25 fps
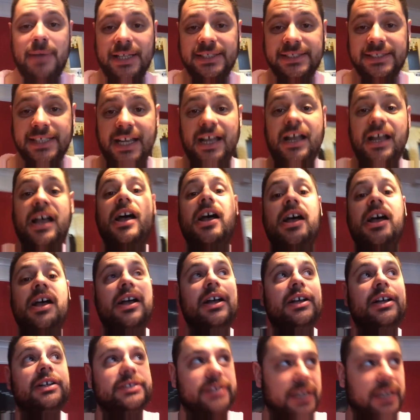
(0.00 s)
better.
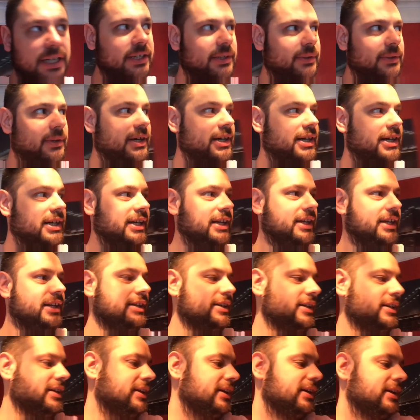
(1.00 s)
So do I.
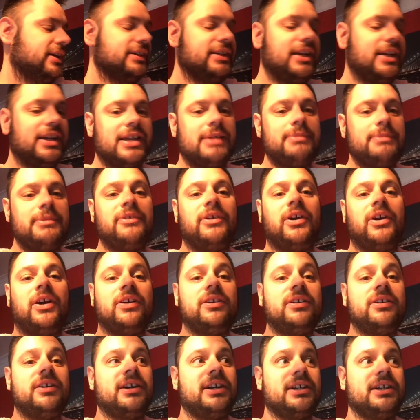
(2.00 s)
Don't get me
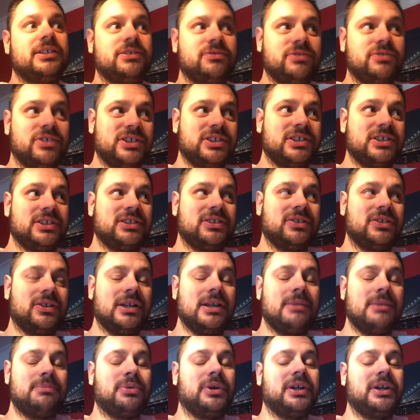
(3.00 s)
wrong, I had to rush to the
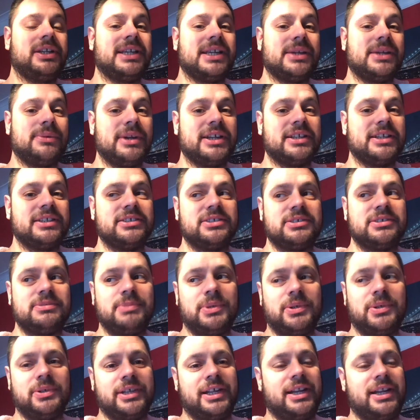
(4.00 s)
toilet pretty quick this
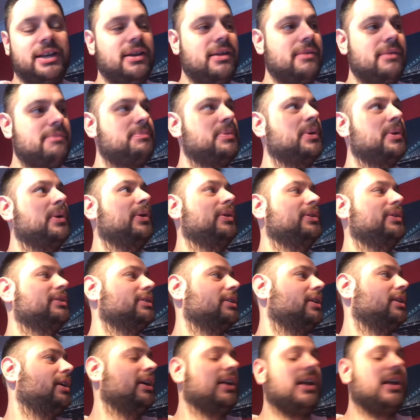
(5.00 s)
morning,
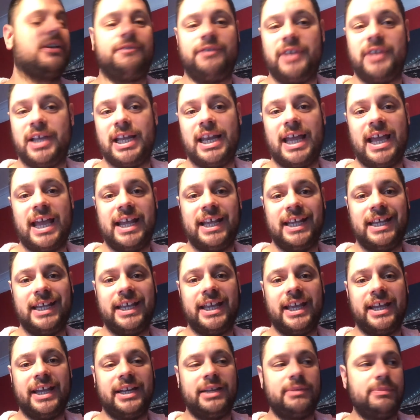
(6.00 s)
but I don't feel
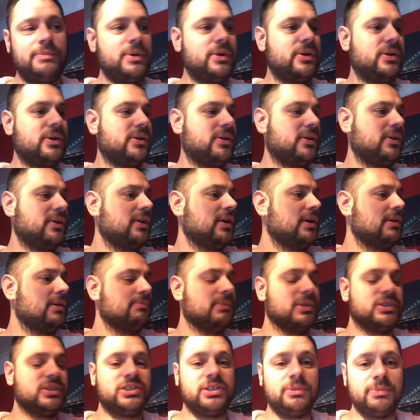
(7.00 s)
achy anymore.
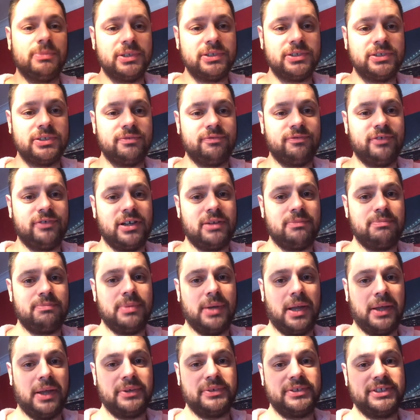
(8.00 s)
My stomach doesn't feel
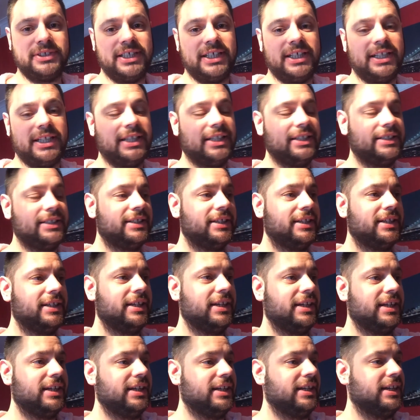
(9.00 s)
bloated.
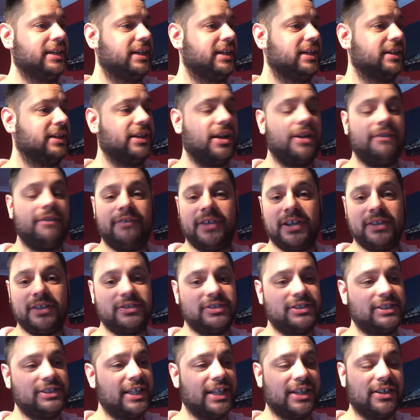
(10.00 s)
Uh, I don't feel
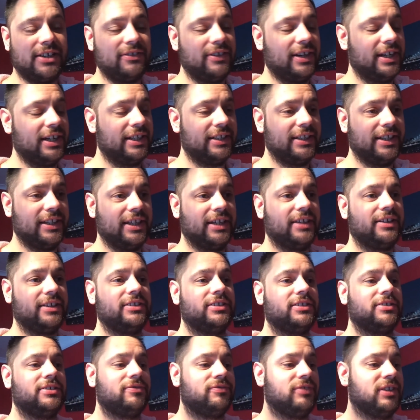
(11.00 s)
sick or anything. I
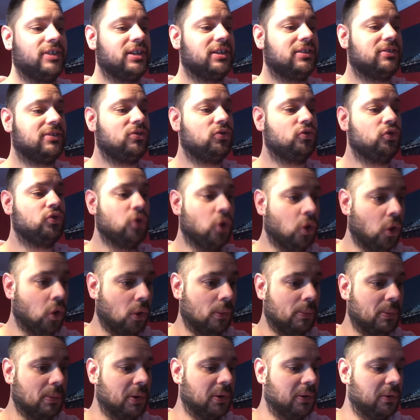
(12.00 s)
just feel
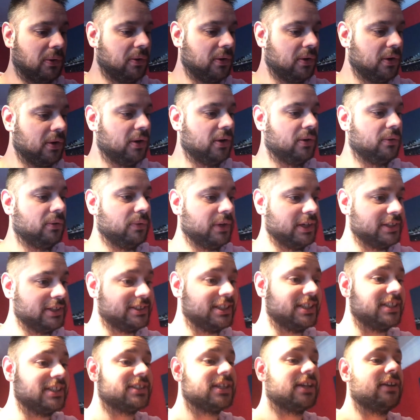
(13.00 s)
normal,
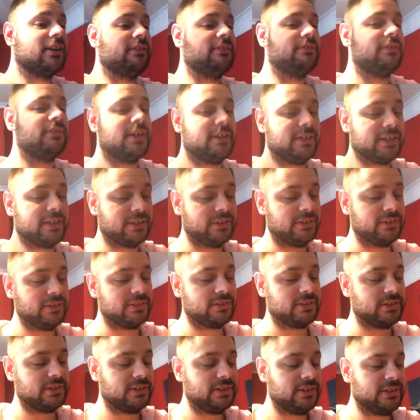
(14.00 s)
which is very
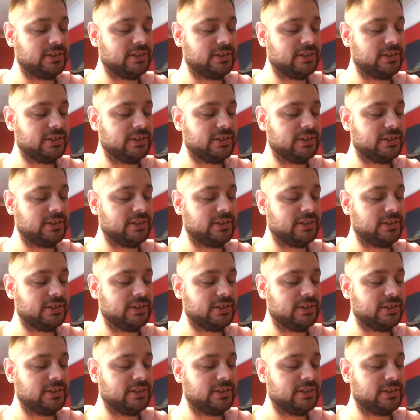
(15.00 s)
good.